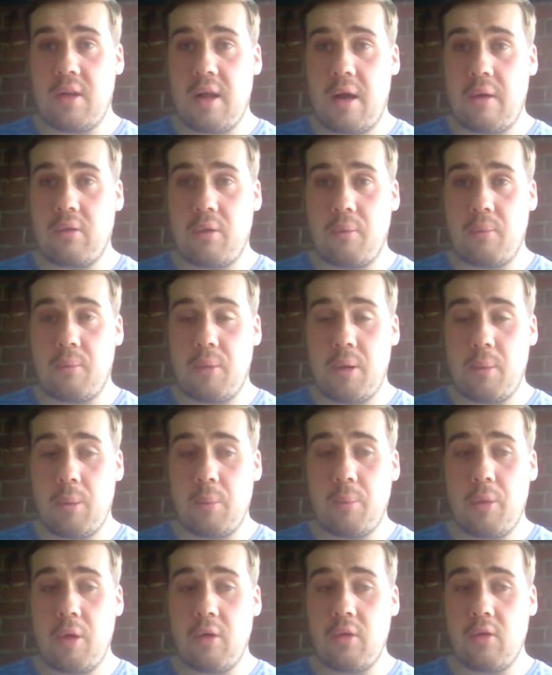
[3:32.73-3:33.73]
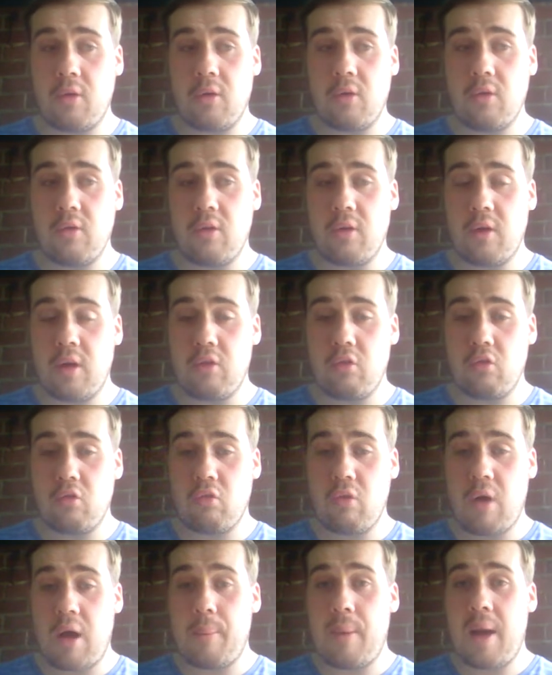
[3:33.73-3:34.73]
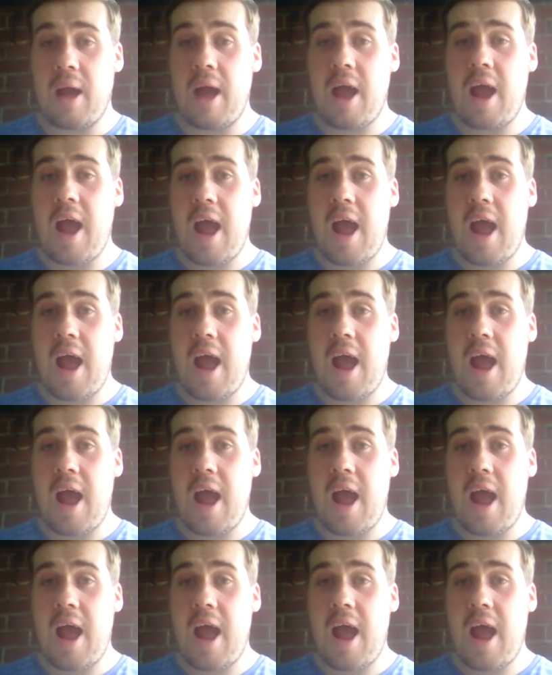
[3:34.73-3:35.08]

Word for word: snaps that people have posted on Instagram.